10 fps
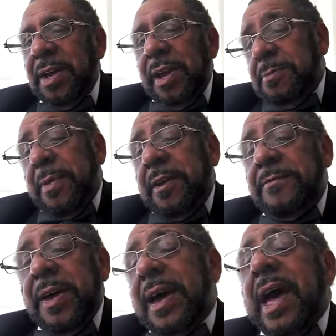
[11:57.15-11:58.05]
As a matter of
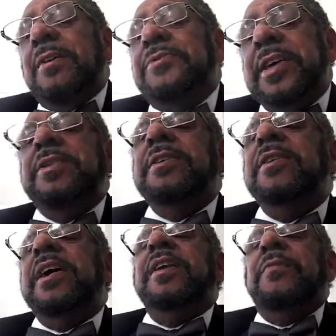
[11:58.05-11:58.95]
fact, I don't think
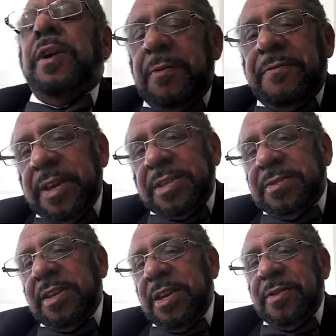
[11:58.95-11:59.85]
anyone can fix
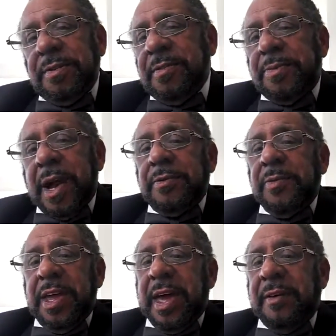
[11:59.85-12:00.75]
the problems
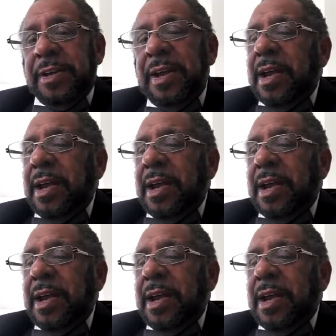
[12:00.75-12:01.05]
we have.